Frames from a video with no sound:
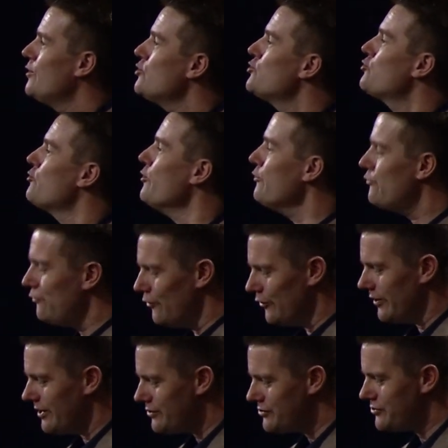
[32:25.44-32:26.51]

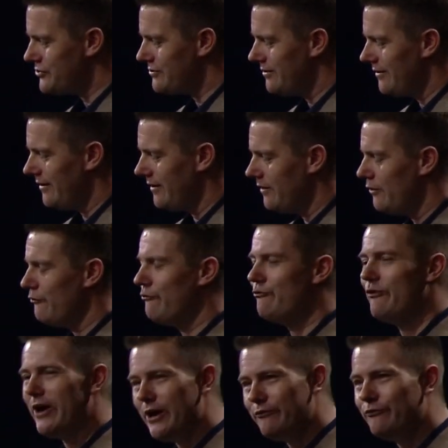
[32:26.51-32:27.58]
truthfulness,
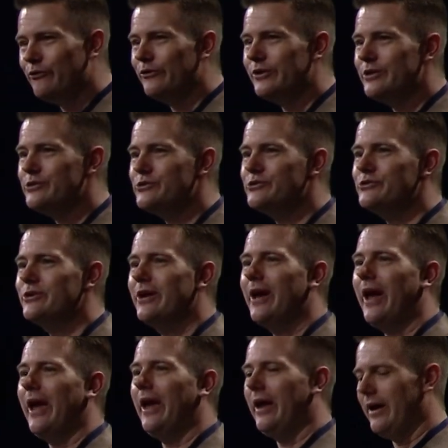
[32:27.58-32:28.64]
faithfulness,
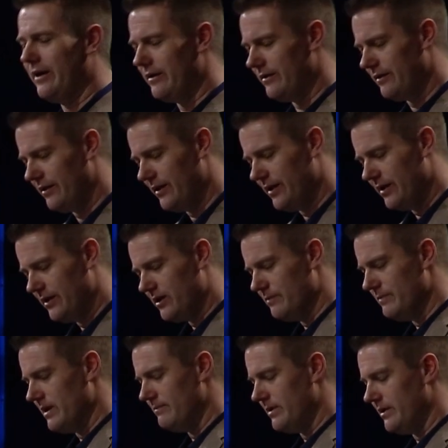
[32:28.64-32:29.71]
and
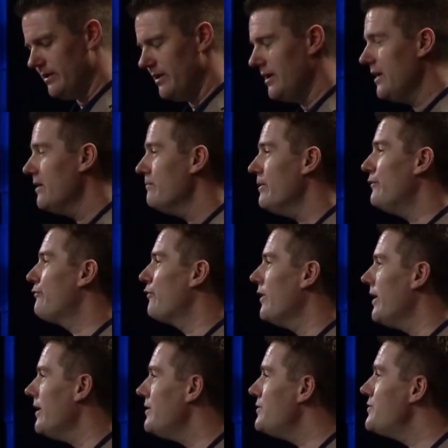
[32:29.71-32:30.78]
commitment. But,
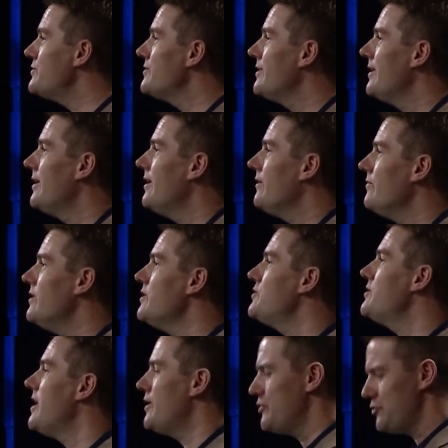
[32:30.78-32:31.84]
friends,
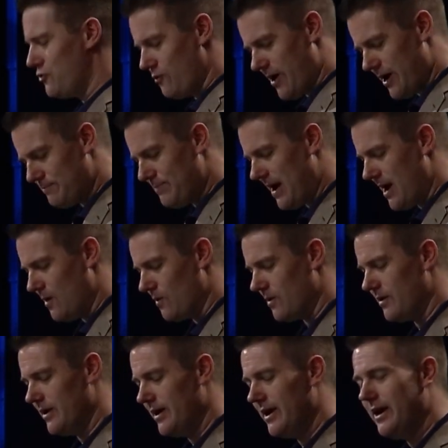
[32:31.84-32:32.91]
this has great power,
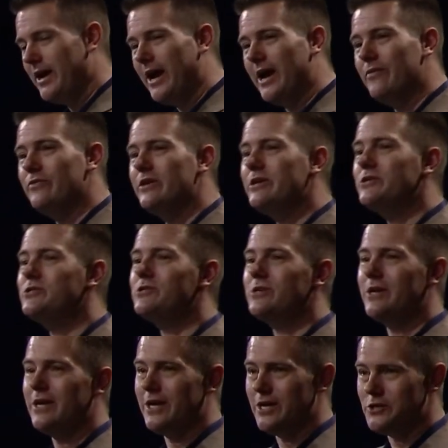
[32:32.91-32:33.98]
and this
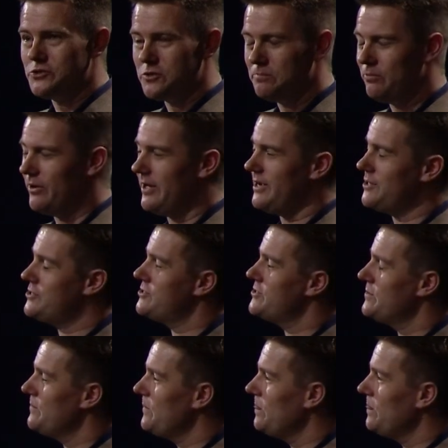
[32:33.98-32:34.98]
is the place.